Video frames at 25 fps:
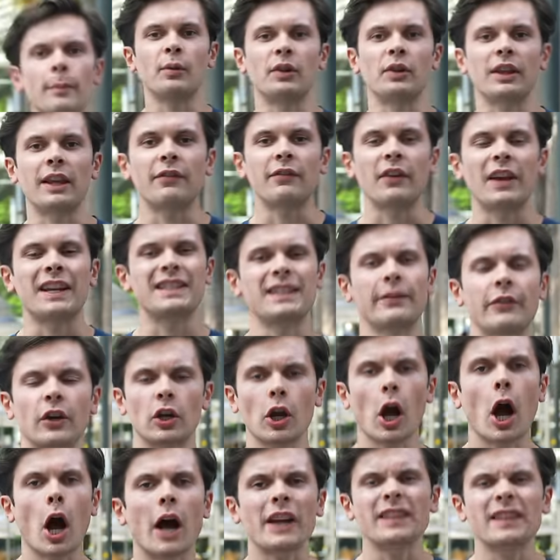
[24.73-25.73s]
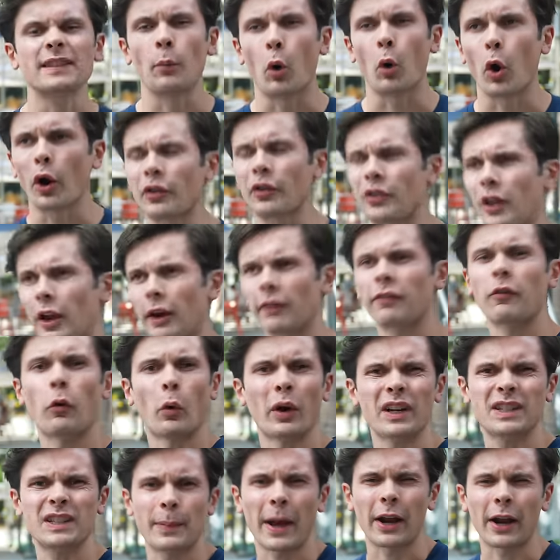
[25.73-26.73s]
belief is if it costs more, therefore
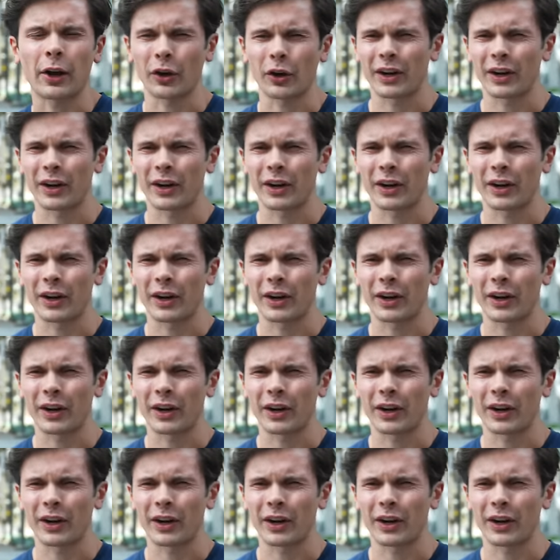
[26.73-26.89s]
it's better.